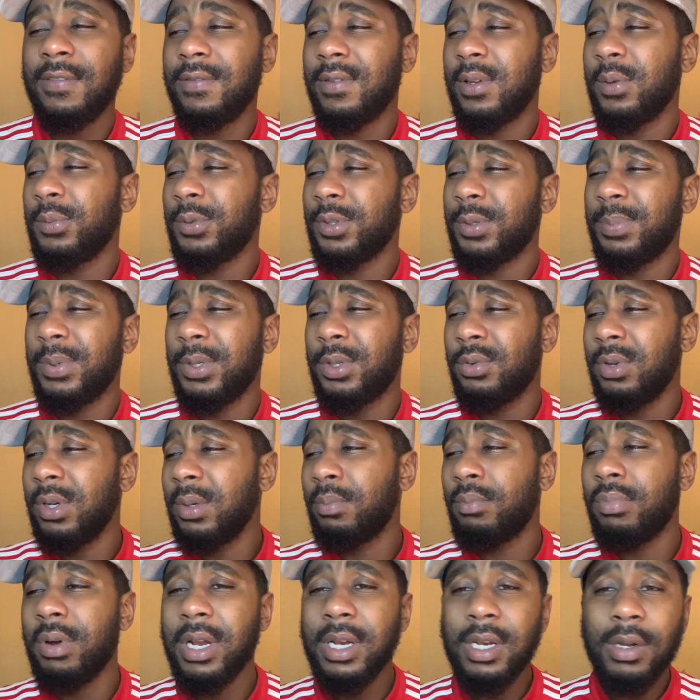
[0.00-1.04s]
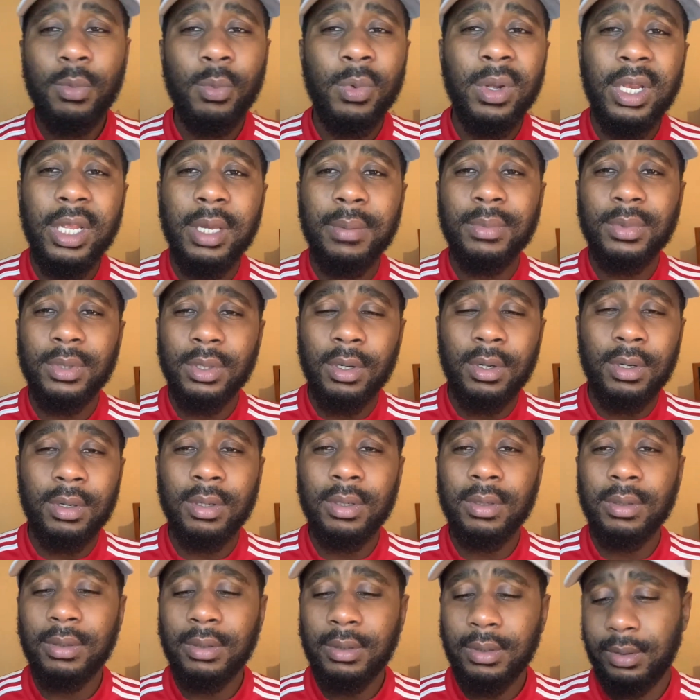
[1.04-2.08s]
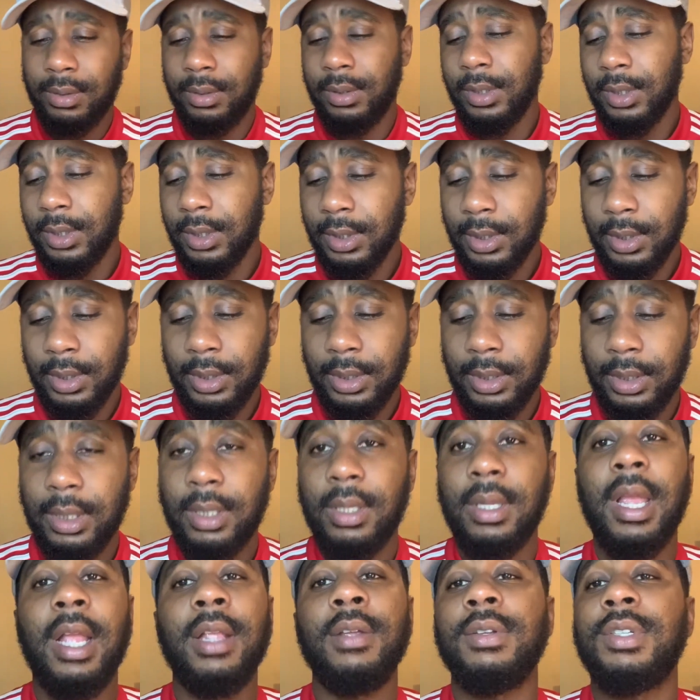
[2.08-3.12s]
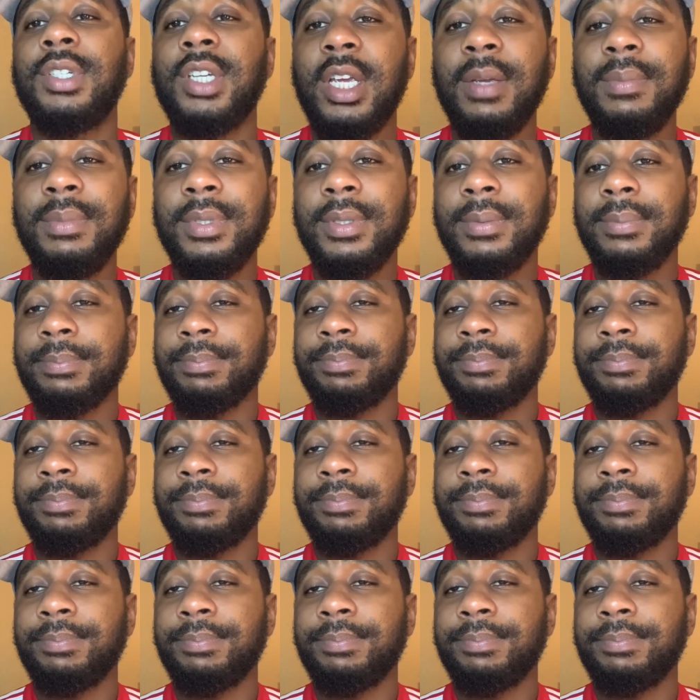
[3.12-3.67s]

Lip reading: It was between Brendan Williams or Daniel James.